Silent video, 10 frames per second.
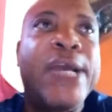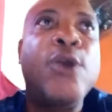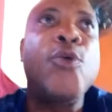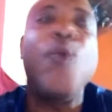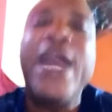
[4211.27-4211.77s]

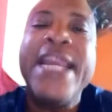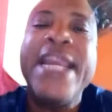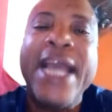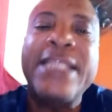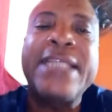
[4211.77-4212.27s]
one
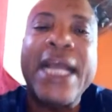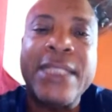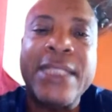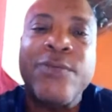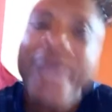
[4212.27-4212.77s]
night
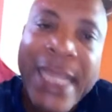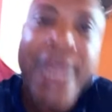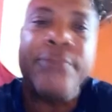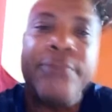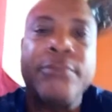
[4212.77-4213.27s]
stands really